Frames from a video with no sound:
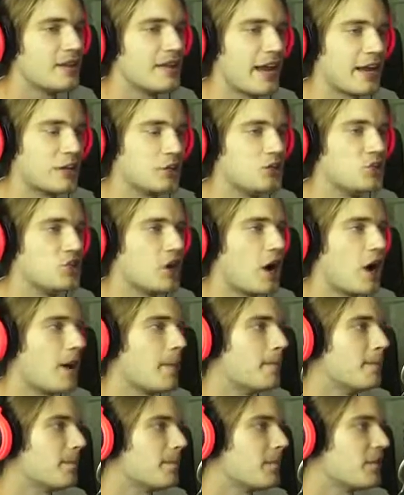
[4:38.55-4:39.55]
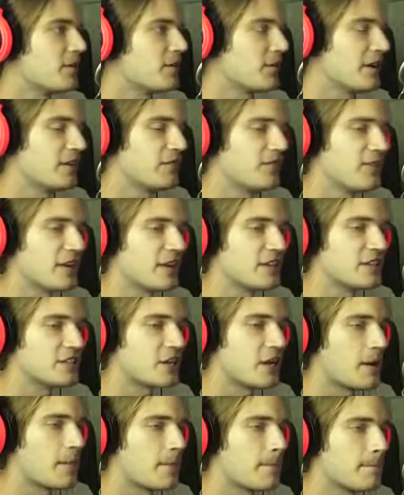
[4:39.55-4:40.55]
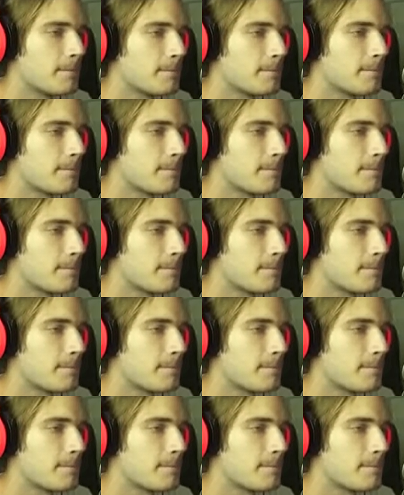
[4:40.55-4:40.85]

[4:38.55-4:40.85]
Yeah, good job. Great fucking job.